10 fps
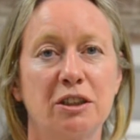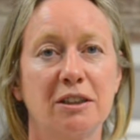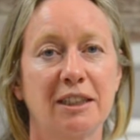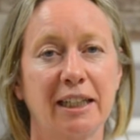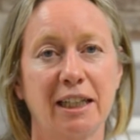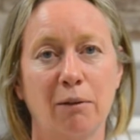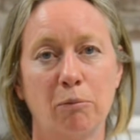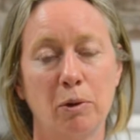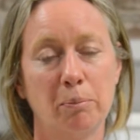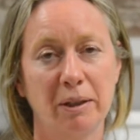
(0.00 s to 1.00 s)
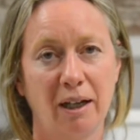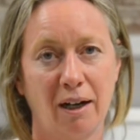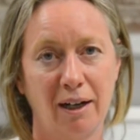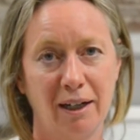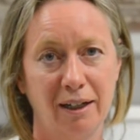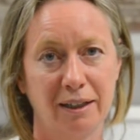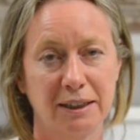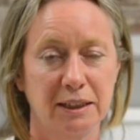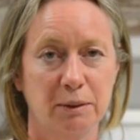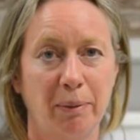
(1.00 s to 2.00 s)
the take-up would be higher. I
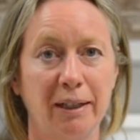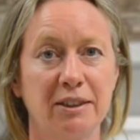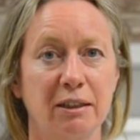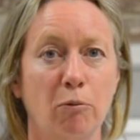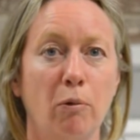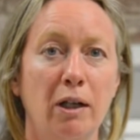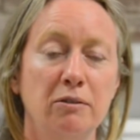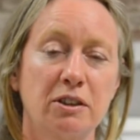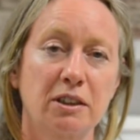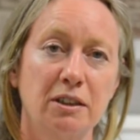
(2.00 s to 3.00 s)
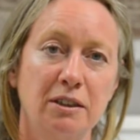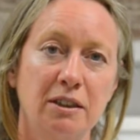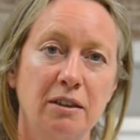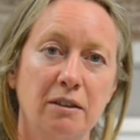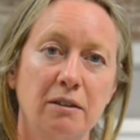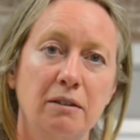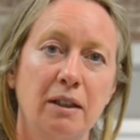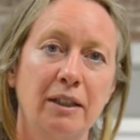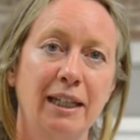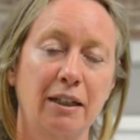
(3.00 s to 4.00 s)
suspect it won't until
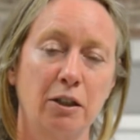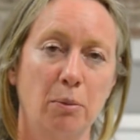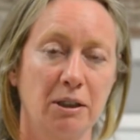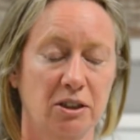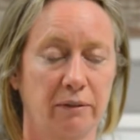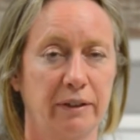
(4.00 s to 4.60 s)
the economics of